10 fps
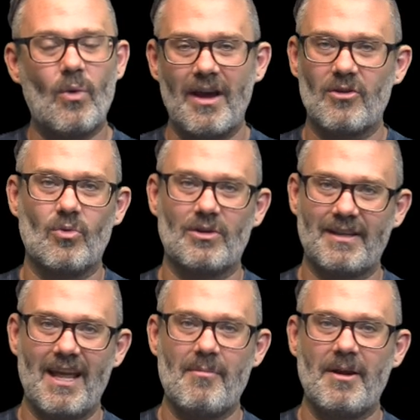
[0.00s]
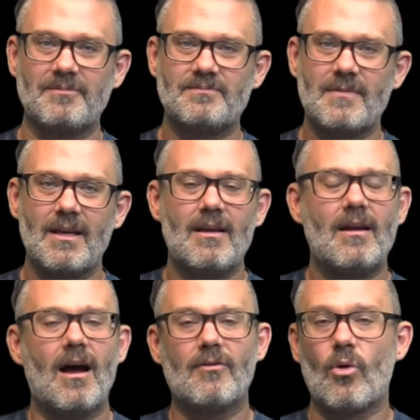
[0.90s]
wider world of gaming.
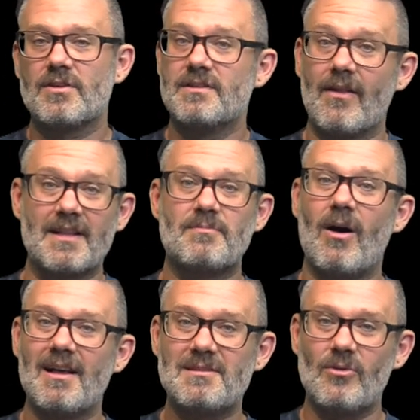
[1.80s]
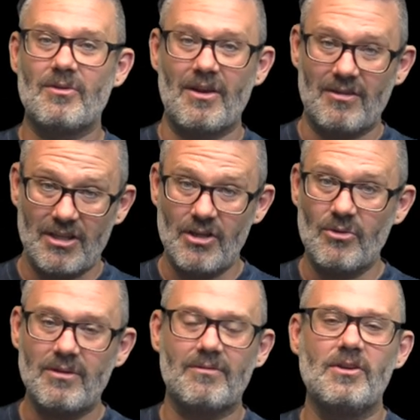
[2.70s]
Of course, none of that's possible without
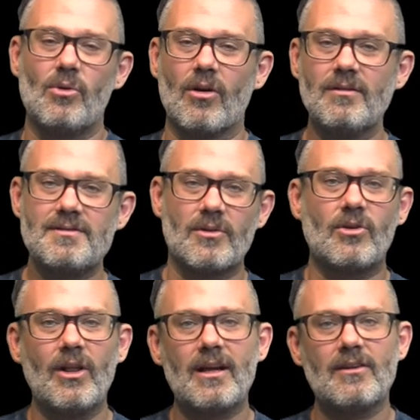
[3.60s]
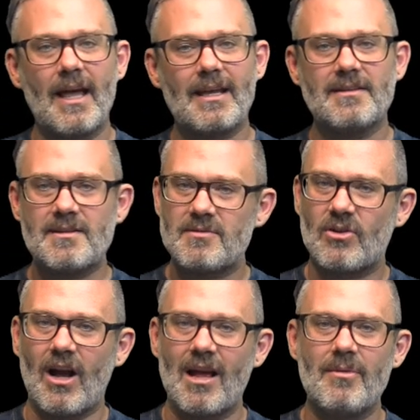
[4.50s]
you, the viewer, so click a like and
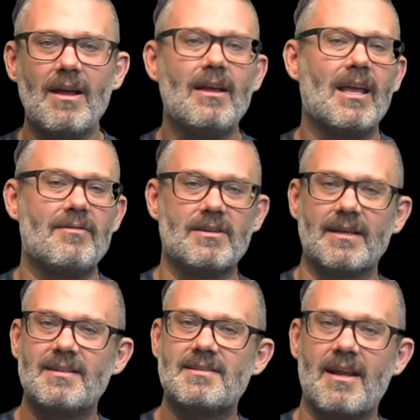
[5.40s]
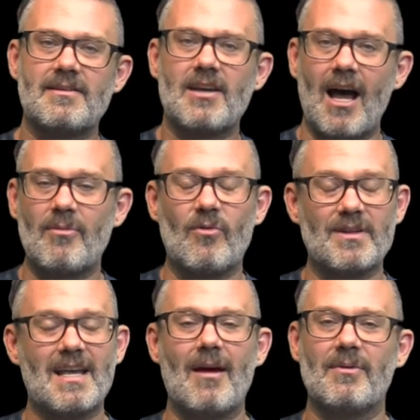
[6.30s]
subscribe if you'd like to stay on top of
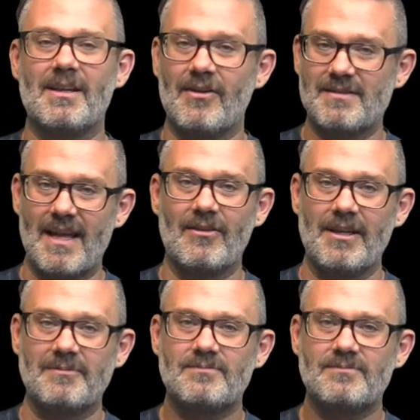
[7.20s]
what's happening here daily.